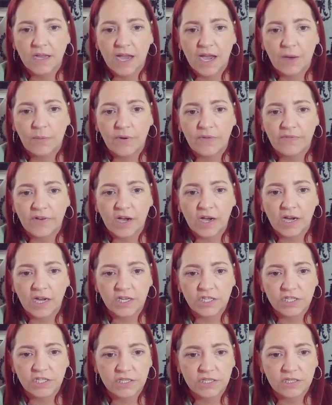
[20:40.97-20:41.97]
However, I
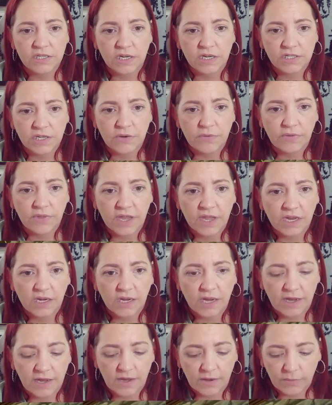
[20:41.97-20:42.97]
don't think
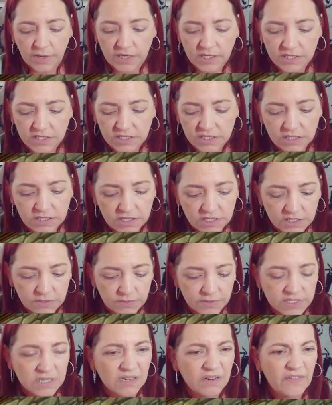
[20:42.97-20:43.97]

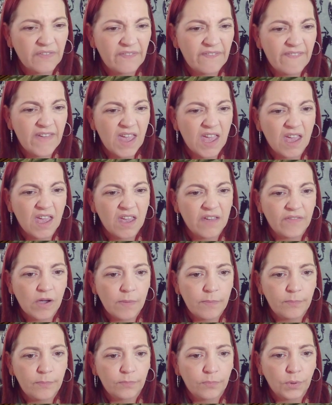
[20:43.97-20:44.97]
one's going to fit. If I
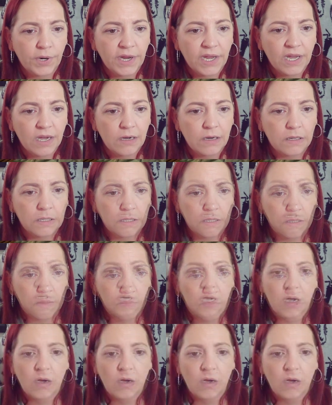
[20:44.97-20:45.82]
bring it up...